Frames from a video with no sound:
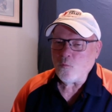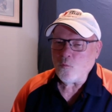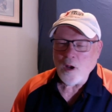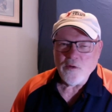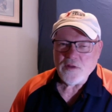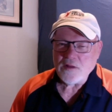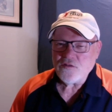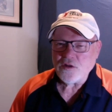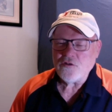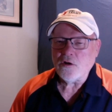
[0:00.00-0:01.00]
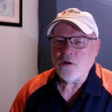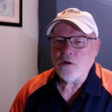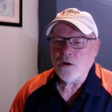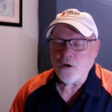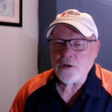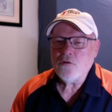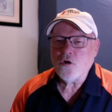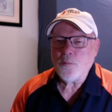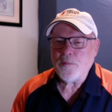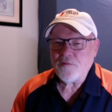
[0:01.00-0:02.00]
We always had such a good
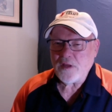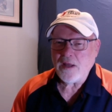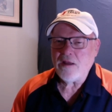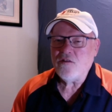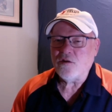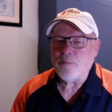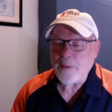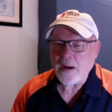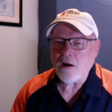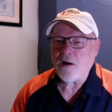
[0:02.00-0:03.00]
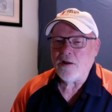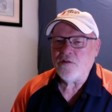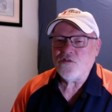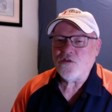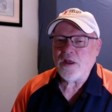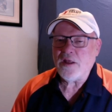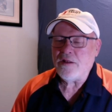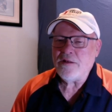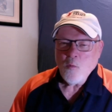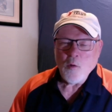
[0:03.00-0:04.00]
group of kids and parents,
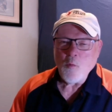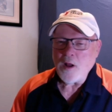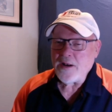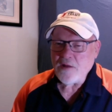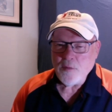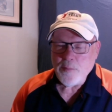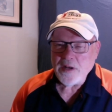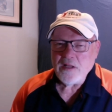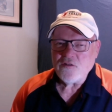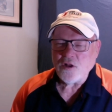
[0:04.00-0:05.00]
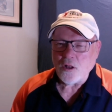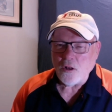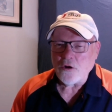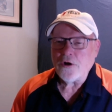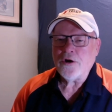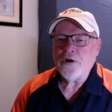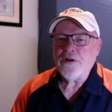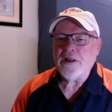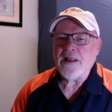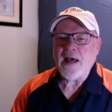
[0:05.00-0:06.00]
and we wanted everybody to
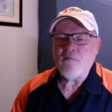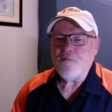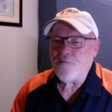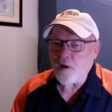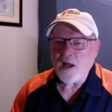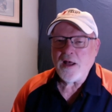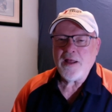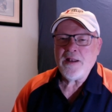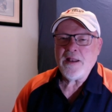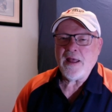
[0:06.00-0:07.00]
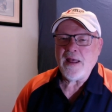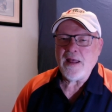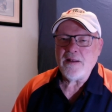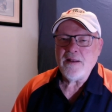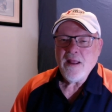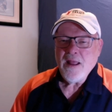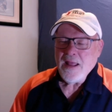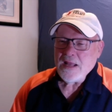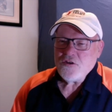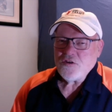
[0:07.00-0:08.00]
learn and have fun. And it